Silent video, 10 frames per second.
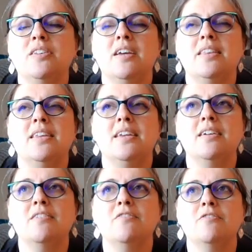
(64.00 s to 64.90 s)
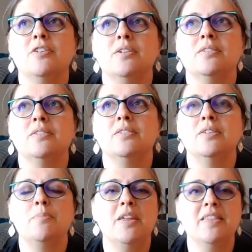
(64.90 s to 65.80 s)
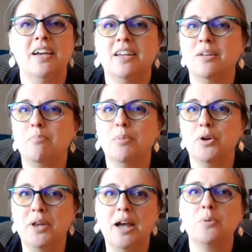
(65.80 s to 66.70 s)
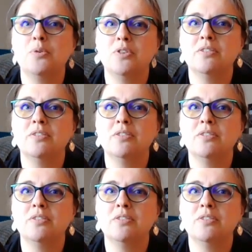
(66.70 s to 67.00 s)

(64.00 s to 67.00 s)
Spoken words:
think of something that can burn out.